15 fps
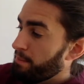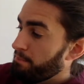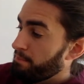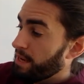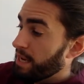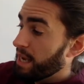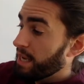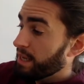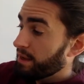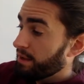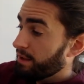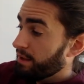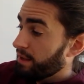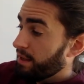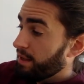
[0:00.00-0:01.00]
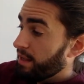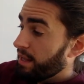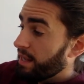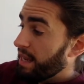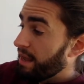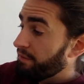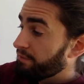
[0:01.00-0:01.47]
Minik
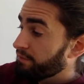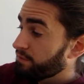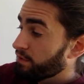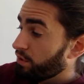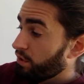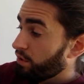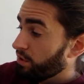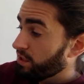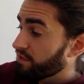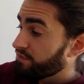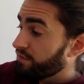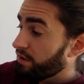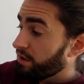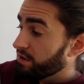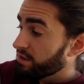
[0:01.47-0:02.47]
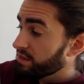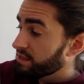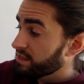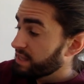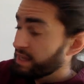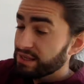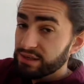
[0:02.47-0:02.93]
left on his father's
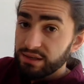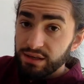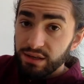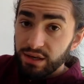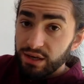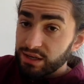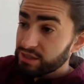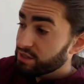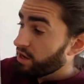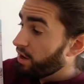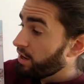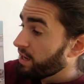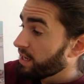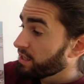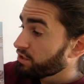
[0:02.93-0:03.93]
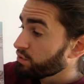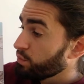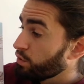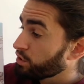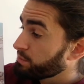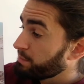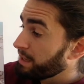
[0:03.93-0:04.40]
sled, turning to
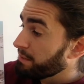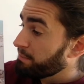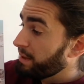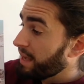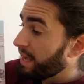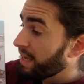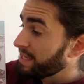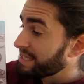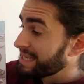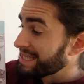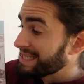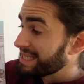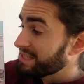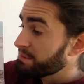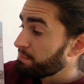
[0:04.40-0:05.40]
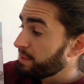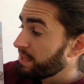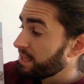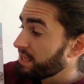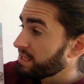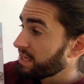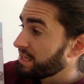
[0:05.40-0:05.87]
watch Big Bear as he
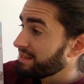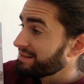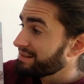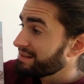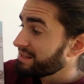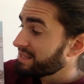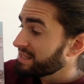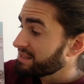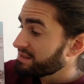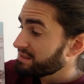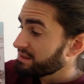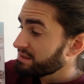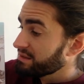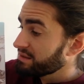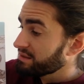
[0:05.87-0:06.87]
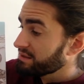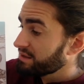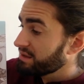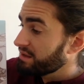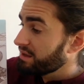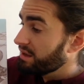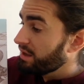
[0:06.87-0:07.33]
disappeared into the distance.
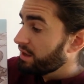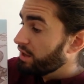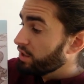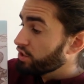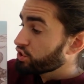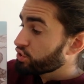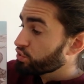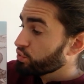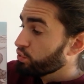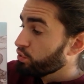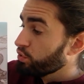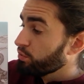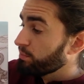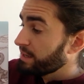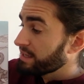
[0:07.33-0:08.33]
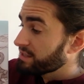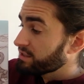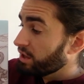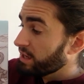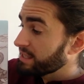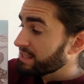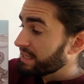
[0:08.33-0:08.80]
The storm had
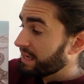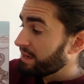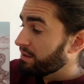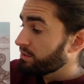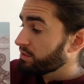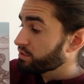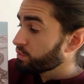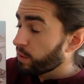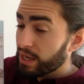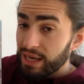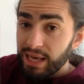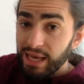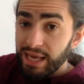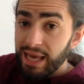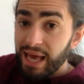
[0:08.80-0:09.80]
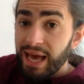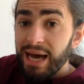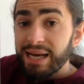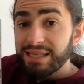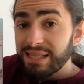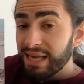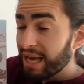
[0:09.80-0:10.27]
died down as quickly
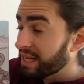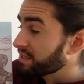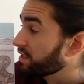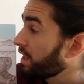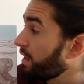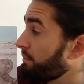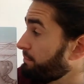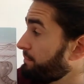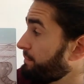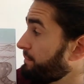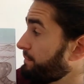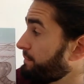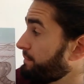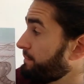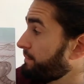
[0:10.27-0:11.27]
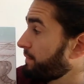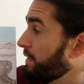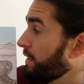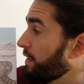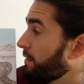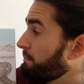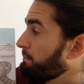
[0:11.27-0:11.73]
as it had come.
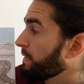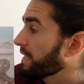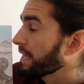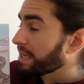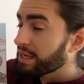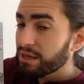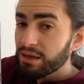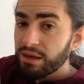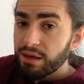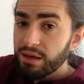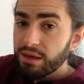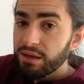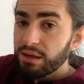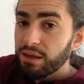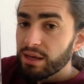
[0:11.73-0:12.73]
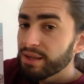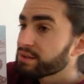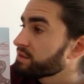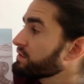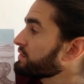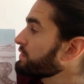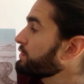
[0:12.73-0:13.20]
Minik
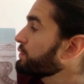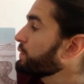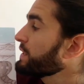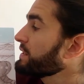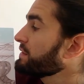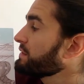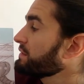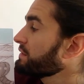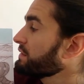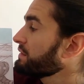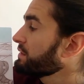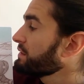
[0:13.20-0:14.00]
listened to the wind,